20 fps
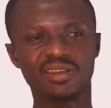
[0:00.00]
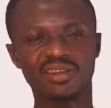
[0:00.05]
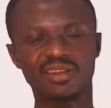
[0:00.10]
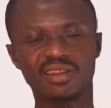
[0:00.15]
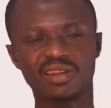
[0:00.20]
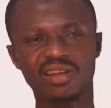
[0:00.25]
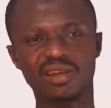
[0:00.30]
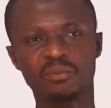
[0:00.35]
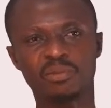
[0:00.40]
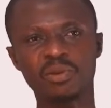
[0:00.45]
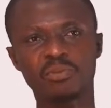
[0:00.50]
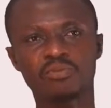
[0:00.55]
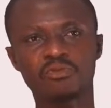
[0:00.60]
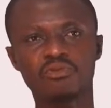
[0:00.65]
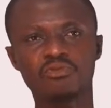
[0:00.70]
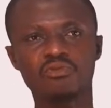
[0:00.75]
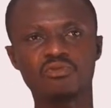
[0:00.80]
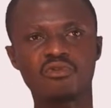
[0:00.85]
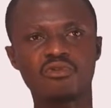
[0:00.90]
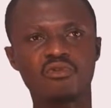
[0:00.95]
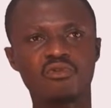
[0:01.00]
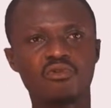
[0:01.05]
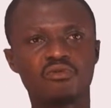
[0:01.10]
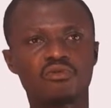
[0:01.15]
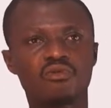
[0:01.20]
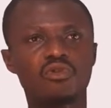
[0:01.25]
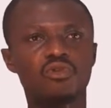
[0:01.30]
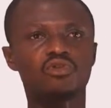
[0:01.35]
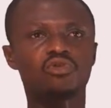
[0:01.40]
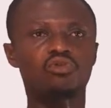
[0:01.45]
will
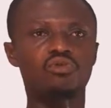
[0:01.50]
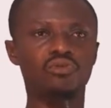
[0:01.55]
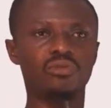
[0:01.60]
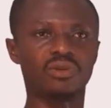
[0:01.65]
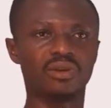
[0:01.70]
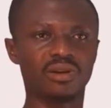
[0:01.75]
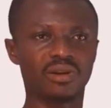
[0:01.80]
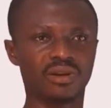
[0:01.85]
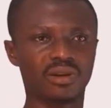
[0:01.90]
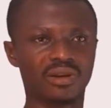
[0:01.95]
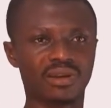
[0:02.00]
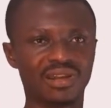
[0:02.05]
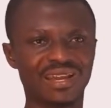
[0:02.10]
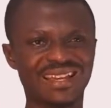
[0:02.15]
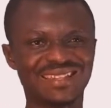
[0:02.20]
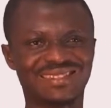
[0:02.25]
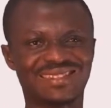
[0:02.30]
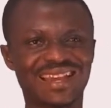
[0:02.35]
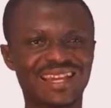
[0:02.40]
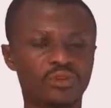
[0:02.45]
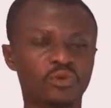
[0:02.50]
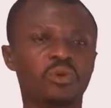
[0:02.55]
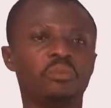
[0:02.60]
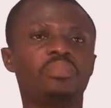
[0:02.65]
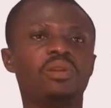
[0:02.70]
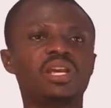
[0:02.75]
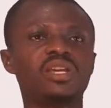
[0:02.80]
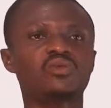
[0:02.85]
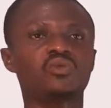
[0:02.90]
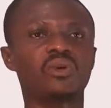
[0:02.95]
go to a site or a
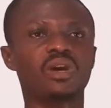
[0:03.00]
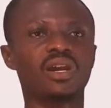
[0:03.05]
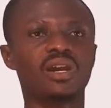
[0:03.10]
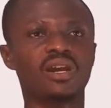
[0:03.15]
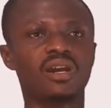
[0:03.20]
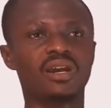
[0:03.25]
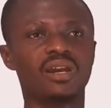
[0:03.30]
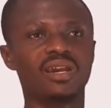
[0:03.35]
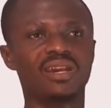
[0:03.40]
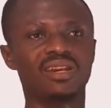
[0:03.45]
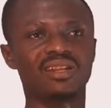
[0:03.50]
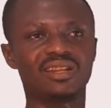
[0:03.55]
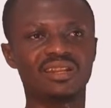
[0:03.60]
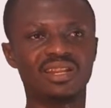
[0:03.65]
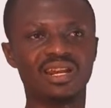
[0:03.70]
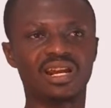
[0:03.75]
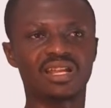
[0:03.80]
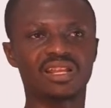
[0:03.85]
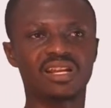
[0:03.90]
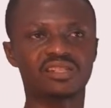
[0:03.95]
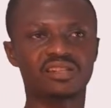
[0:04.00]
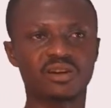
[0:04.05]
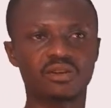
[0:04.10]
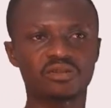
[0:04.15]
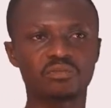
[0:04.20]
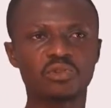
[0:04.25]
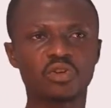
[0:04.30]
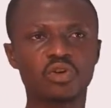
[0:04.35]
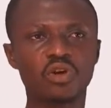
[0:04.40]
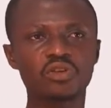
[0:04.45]
place where there are natural
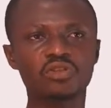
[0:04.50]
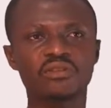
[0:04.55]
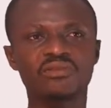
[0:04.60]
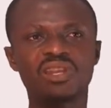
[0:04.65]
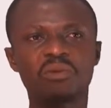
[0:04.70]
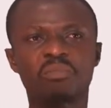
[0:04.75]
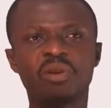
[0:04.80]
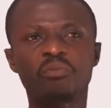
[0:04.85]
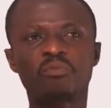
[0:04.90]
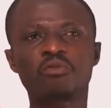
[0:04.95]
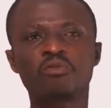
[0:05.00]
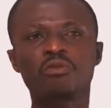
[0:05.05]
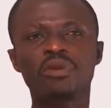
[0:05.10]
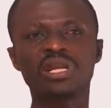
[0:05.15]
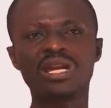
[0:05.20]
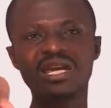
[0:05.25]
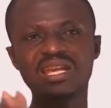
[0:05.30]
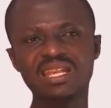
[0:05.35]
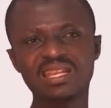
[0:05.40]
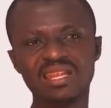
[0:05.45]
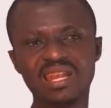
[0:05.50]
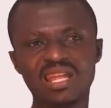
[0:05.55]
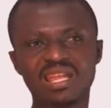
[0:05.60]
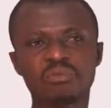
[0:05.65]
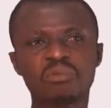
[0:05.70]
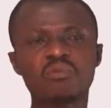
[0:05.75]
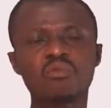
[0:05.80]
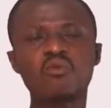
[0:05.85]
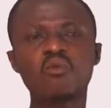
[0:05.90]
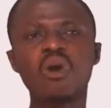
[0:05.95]
resources because of the people in there, the
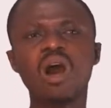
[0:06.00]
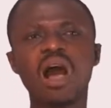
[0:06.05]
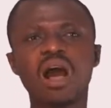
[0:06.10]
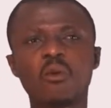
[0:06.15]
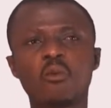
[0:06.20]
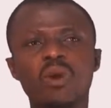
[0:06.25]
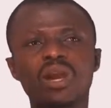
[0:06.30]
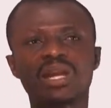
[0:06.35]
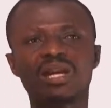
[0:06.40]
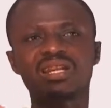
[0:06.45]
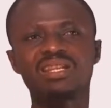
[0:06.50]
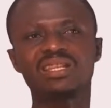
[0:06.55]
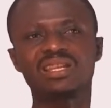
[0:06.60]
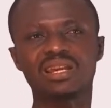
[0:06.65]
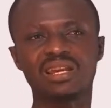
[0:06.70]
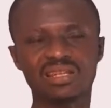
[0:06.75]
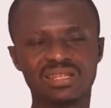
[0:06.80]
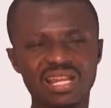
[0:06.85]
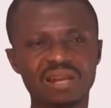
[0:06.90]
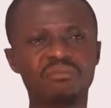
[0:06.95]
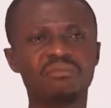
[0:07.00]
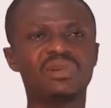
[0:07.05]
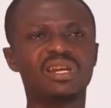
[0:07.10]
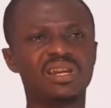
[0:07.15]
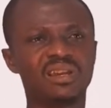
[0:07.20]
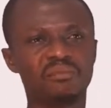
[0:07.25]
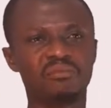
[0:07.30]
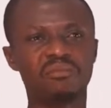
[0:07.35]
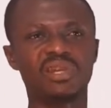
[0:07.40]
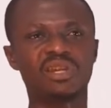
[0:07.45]
people who are working there. Some
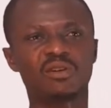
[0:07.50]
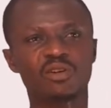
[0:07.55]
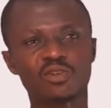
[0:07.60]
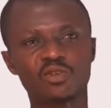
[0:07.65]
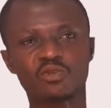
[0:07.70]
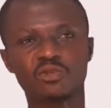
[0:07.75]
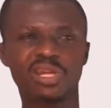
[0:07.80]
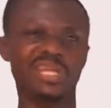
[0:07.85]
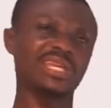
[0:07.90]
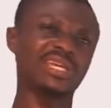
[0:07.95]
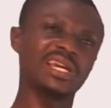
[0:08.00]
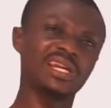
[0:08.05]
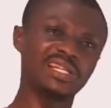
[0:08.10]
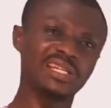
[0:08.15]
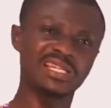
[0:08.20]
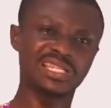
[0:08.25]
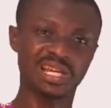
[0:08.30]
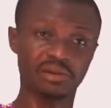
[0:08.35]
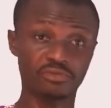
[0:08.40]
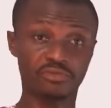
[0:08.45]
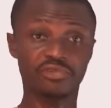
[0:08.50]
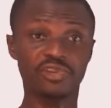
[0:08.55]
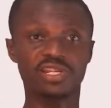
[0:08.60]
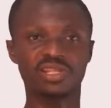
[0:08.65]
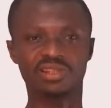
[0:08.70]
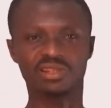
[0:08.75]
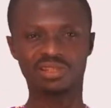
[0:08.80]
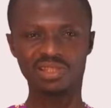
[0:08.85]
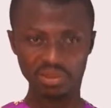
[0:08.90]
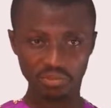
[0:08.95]
may also engage in some
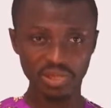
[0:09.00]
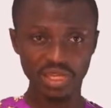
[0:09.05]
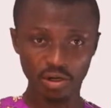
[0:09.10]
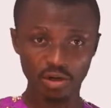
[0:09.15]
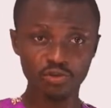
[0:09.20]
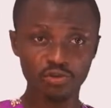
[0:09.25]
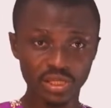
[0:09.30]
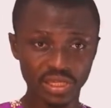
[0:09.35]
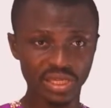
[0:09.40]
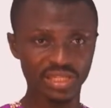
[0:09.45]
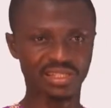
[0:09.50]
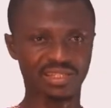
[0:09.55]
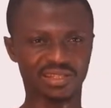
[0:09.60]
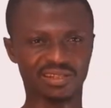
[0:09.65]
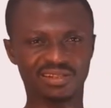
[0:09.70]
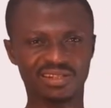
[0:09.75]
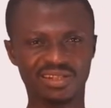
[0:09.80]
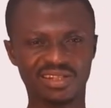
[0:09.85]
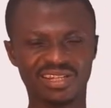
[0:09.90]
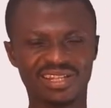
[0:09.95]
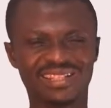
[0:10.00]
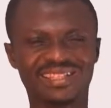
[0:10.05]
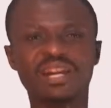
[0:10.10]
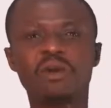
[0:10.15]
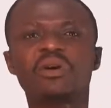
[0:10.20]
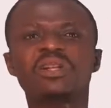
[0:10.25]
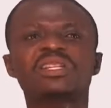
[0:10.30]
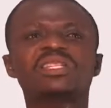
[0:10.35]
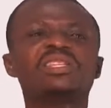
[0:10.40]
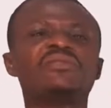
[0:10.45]
trade. They may also get that
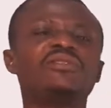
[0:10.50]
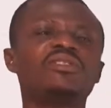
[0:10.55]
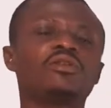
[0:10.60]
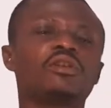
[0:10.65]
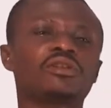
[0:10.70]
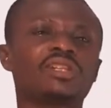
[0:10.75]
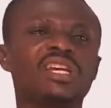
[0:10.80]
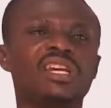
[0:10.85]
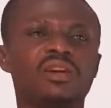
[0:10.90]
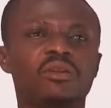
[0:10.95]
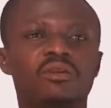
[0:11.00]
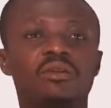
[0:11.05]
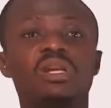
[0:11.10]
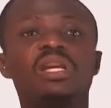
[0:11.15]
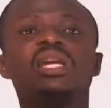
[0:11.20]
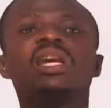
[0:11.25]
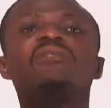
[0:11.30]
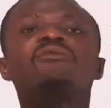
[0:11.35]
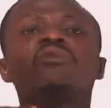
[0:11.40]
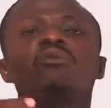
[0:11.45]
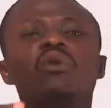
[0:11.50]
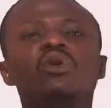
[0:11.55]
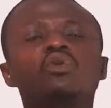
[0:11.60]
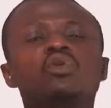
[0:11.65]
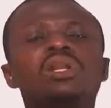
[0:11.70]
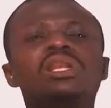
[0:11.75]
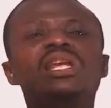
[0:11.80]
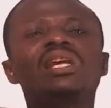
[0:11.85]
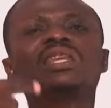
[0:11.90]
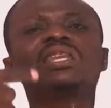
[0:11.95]
one is even not. If you want
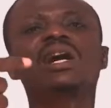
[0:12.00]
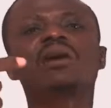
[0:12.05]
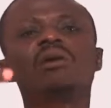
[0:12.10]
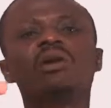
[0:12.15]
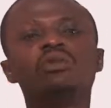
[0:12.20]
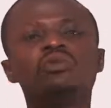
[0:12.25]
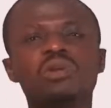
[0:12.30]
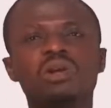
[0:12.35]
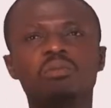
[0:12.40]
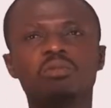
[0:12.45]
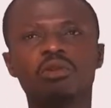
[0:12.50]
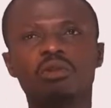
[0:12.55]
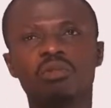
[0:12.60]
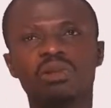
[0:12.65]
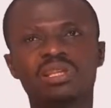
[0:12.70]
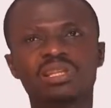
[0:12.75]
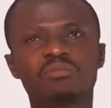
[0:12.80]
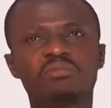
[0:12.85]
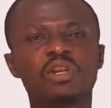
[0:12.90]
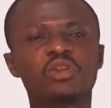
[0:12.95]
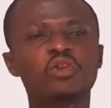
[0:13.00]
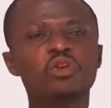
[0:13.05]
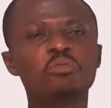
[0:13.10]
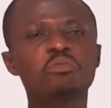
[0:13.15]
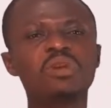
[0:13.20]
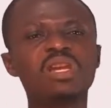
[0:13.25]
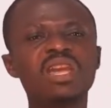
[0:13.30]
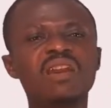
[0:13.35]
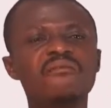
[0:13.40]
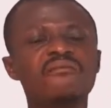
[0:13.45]
to link that one to employment, it may not
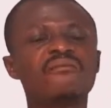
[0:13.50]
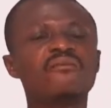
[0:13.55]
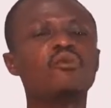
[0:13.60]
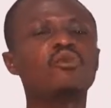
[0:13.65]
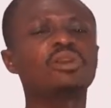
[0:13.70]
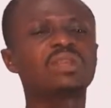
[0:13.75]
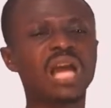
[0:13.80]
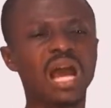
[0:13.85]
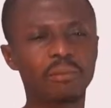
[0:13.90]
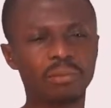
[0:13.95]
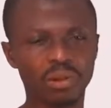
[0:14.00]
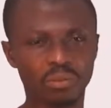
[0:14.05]
be a full-time